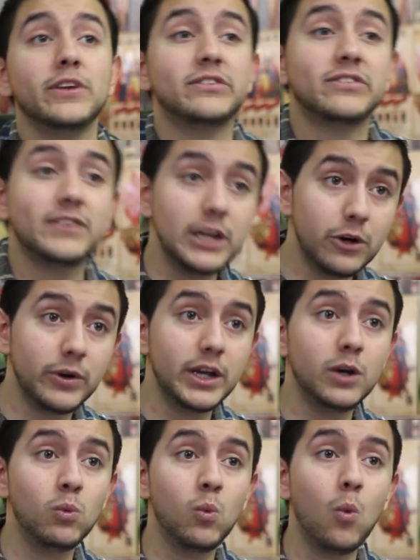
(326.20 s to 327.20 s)
this
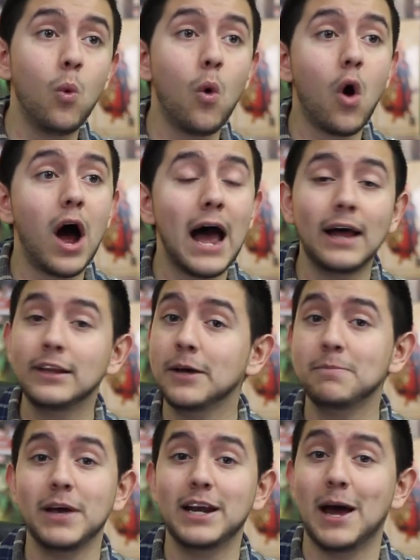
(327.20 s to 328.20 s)
theory, while
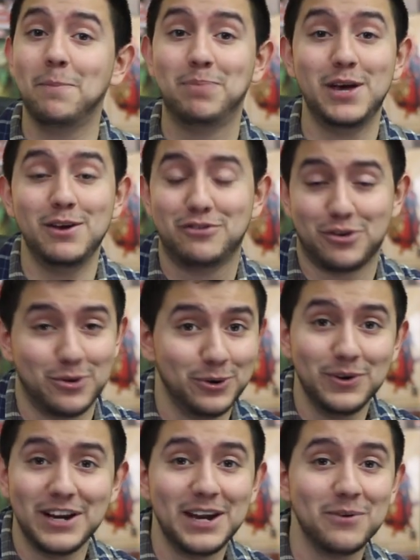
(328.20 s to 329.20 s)
it may not be
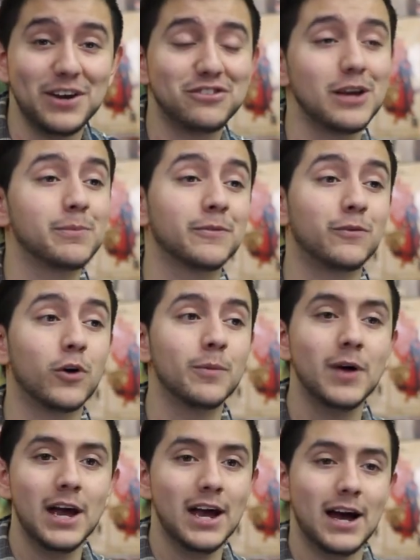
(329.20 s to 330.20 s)
true in any way, shape, or form,